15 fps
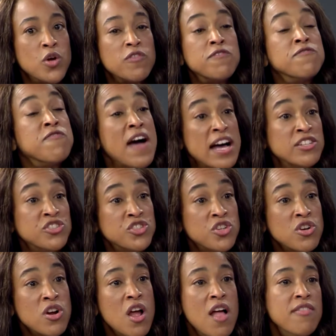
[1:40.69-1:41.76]

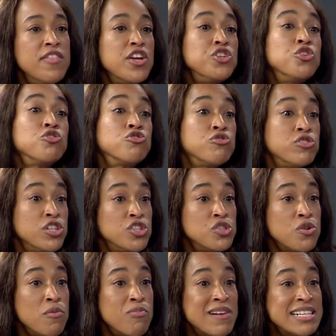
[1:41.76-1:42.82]
faster than your
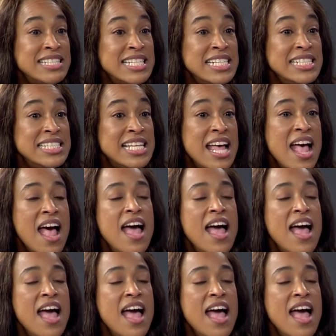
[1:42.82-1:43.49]
traditional braces.